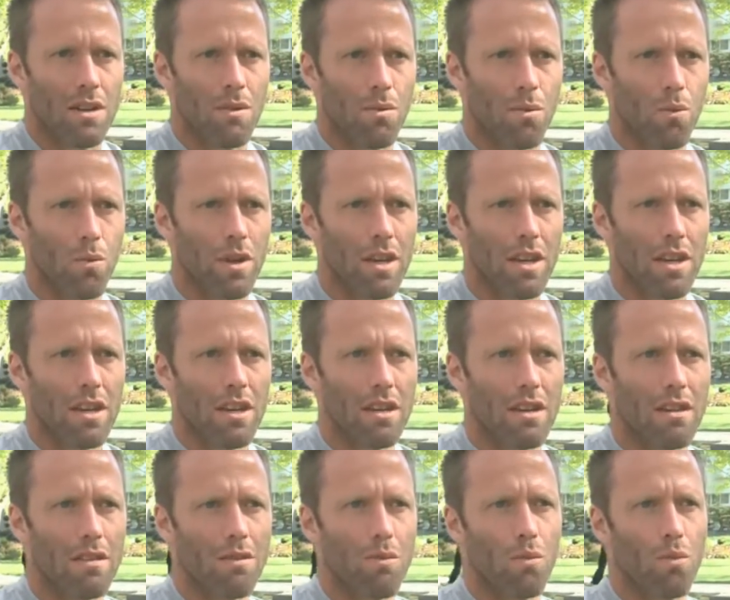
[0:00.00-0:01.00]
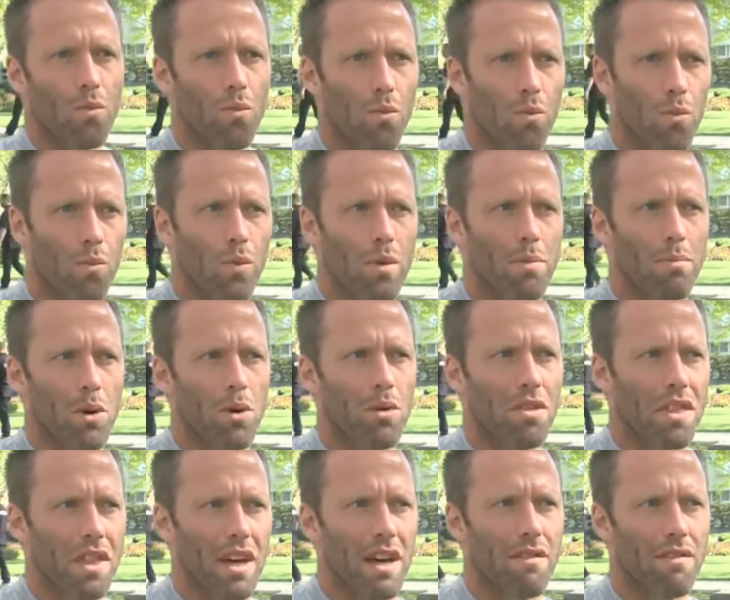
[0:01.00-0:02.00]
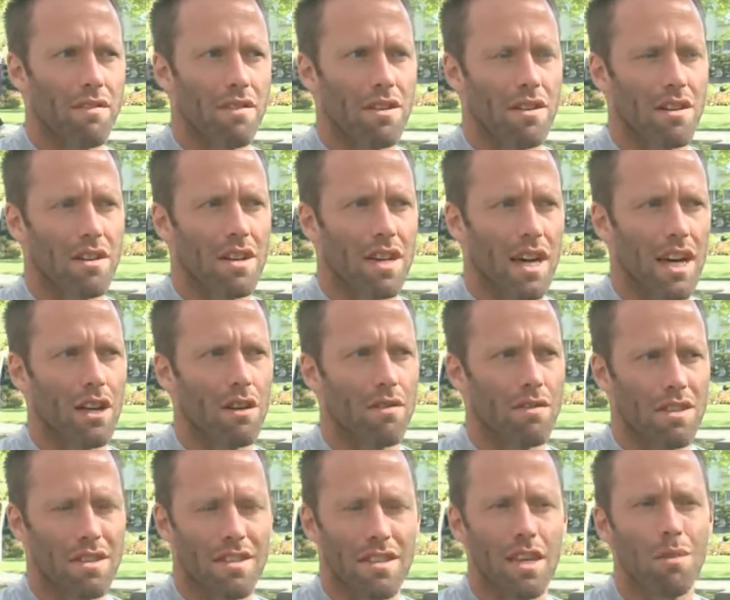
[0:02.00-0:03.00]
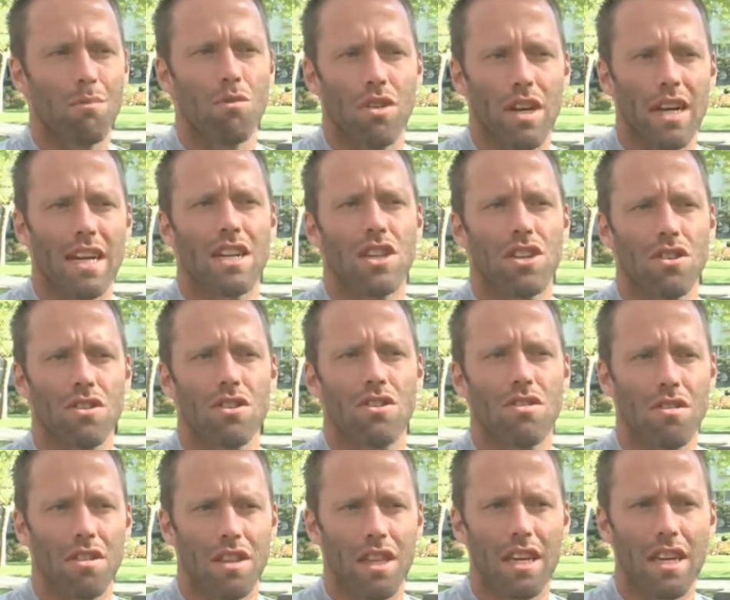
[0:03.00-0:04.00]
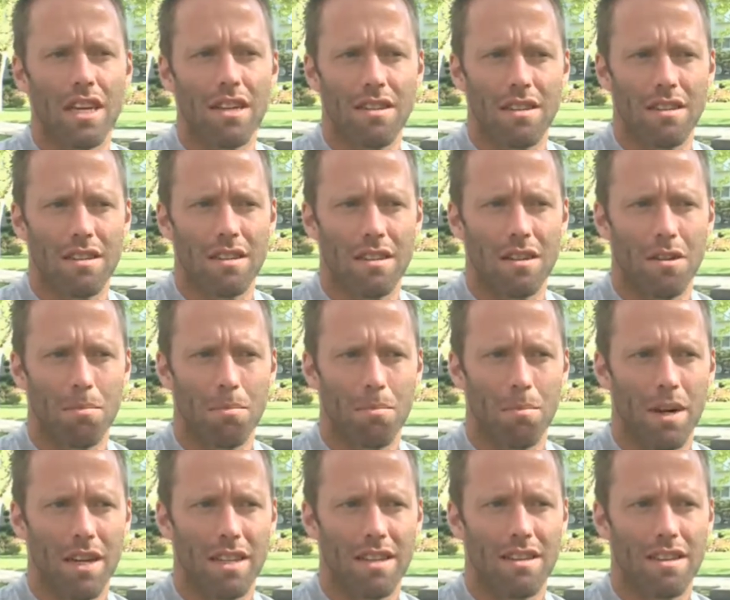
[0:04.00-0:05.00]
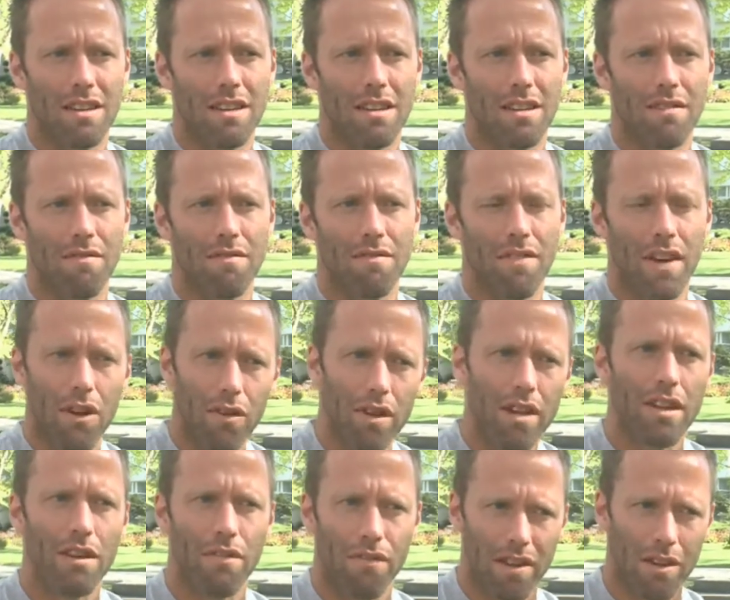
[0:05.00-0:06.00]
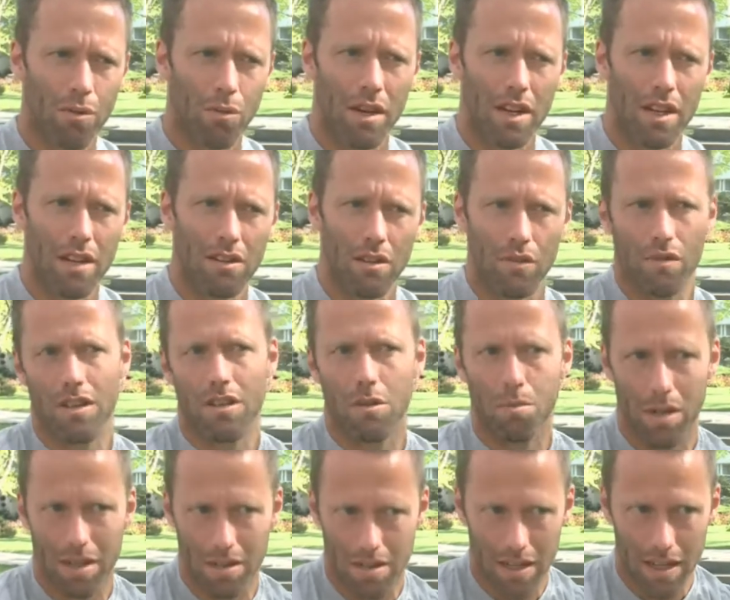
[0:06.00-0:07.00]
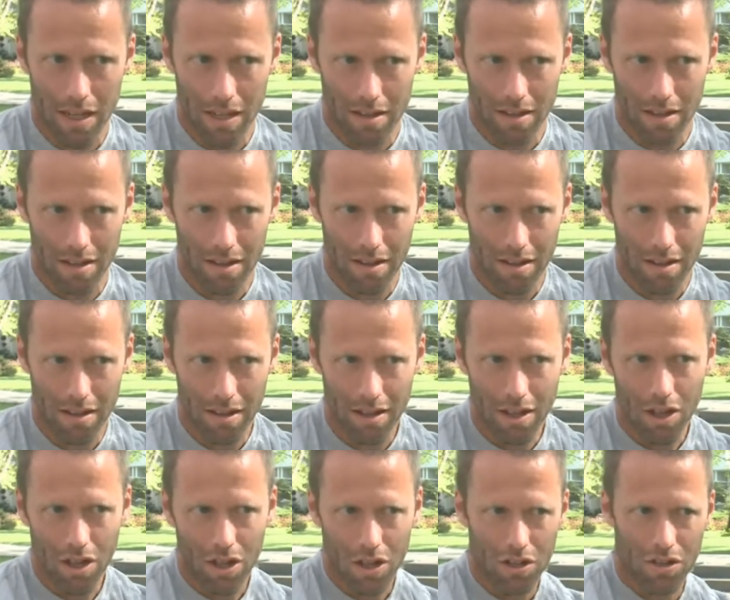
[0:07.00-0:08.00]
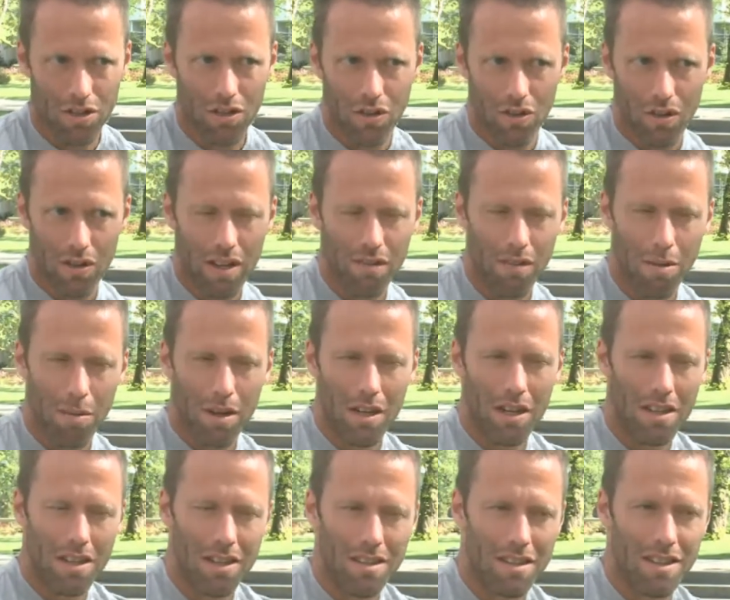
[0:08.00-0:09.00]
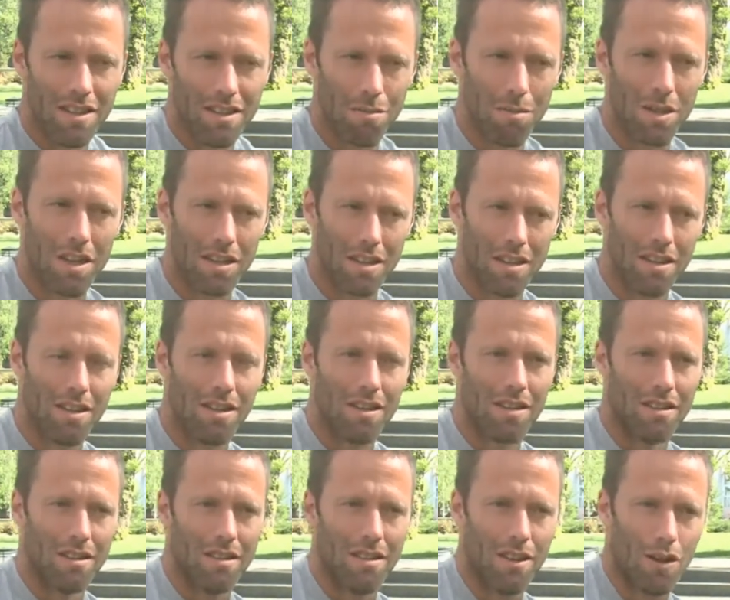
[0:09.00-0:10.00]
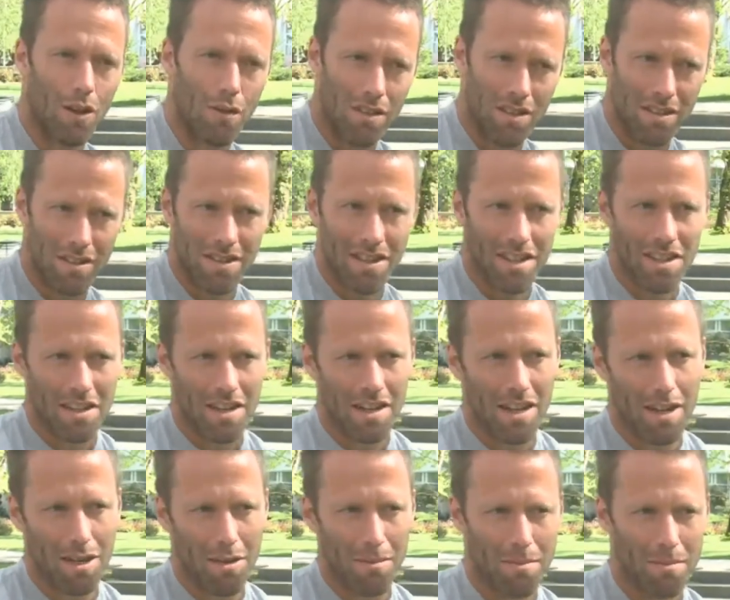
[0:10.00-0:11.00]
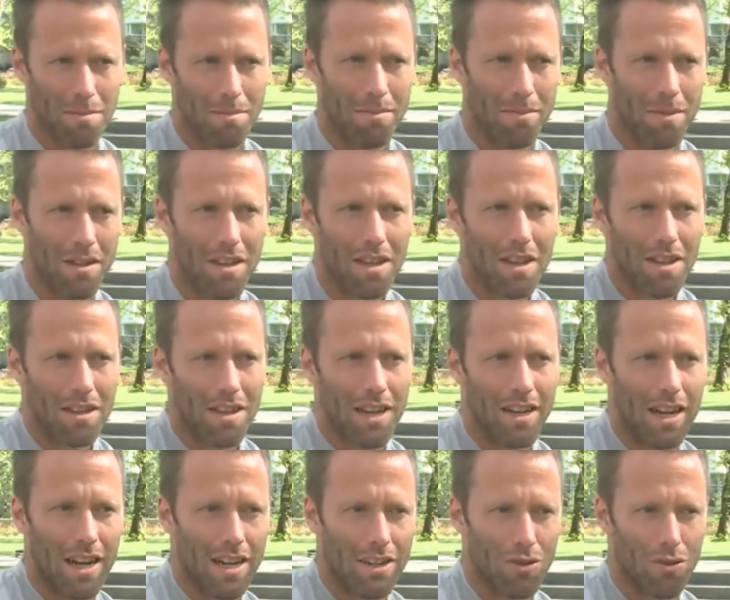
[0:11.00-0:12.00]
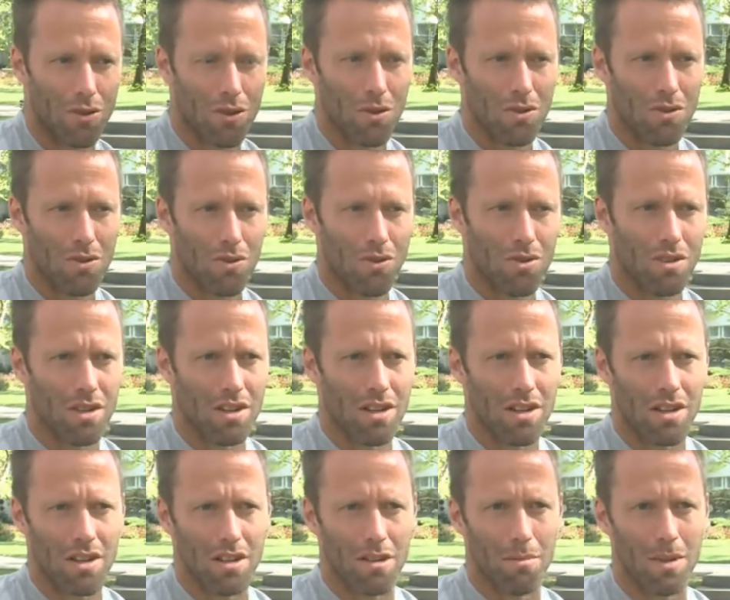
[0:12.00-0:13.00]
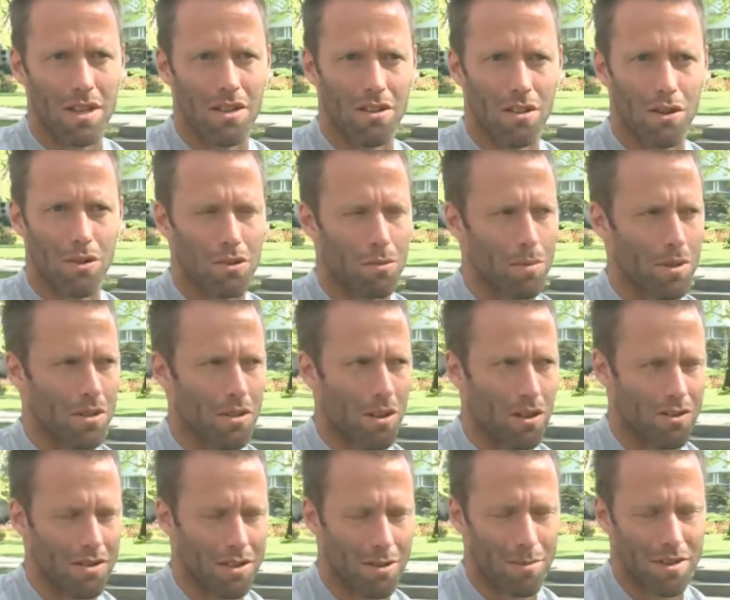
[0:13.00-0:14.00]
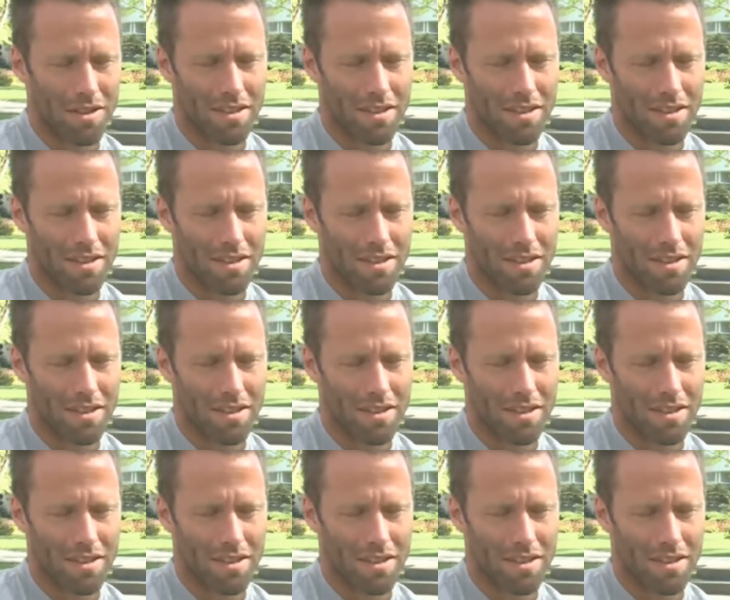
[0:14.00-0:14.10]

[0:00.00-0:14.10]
we we both have kind of the same reaction to things, but very different ways of expressing it. So everybody that sees me, they, they obviously see that I am that I should go to the mental hospital or something.